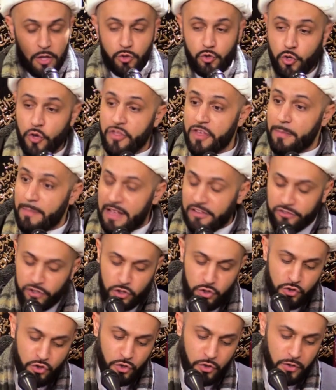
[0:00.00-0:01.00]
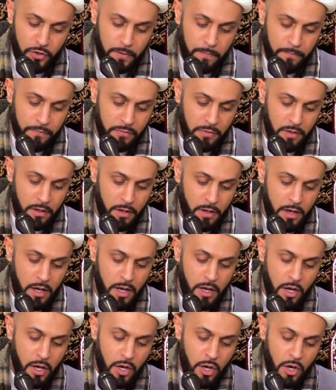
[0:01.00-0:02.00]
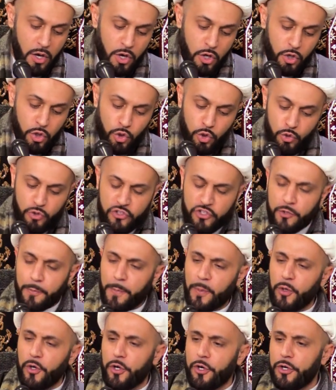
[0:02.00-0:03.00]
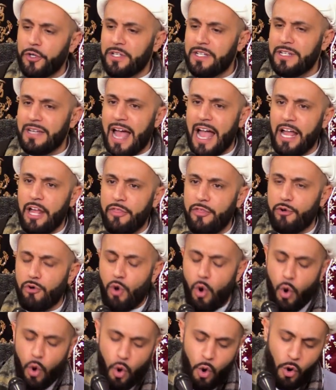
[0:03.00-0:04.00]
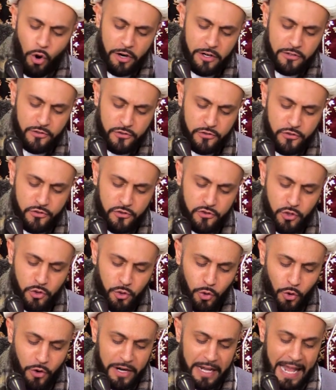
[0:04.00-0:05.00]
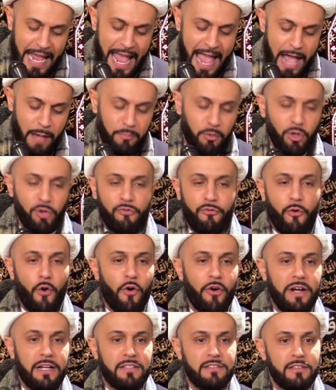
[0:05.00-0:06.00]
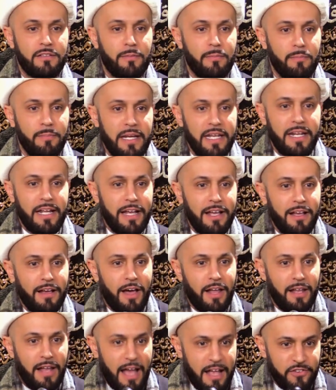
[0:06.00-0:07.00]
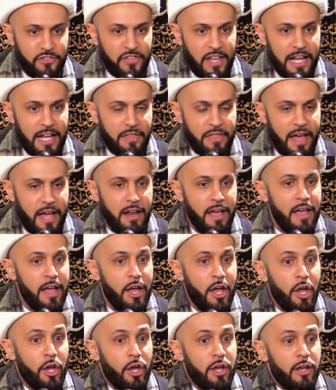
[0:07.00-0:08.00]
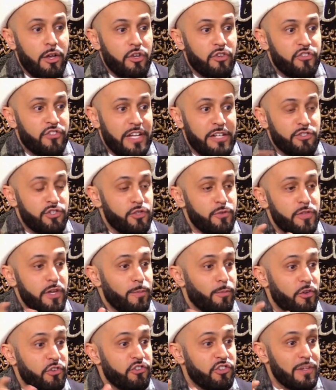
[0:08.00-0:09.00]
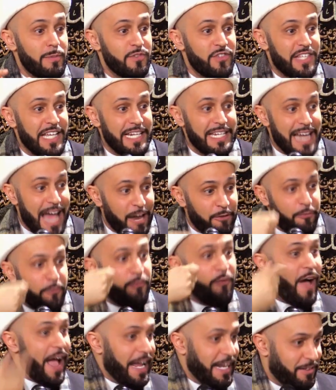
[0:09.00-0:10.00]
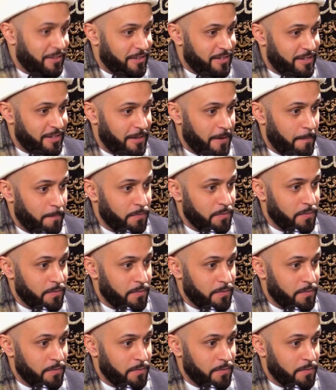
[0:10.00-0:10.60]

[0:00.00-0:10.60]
to the Messenger, you spurred neither horse nor camel for it. Meaning, Allah is saying that since the Muslims did not fight